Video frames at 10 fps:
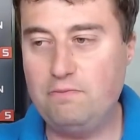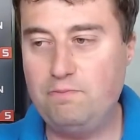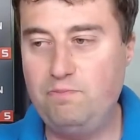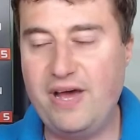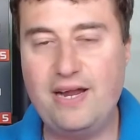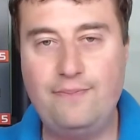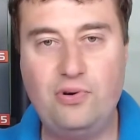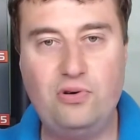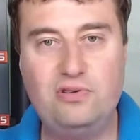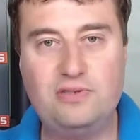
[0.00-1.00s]
better
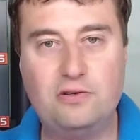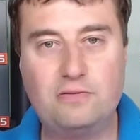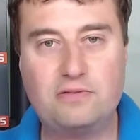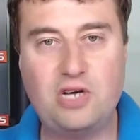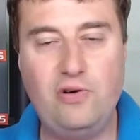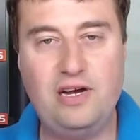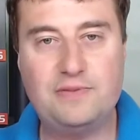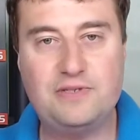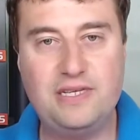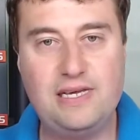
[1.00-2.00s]
board or going up to
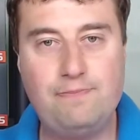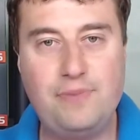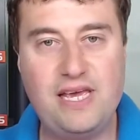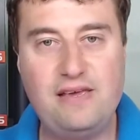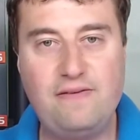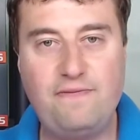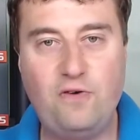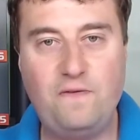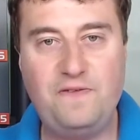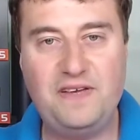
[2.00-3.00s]
the
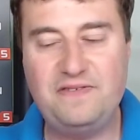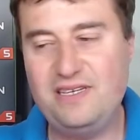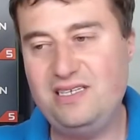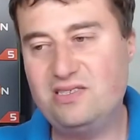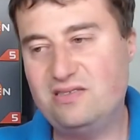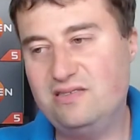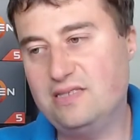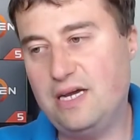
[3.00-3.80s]
B450s, because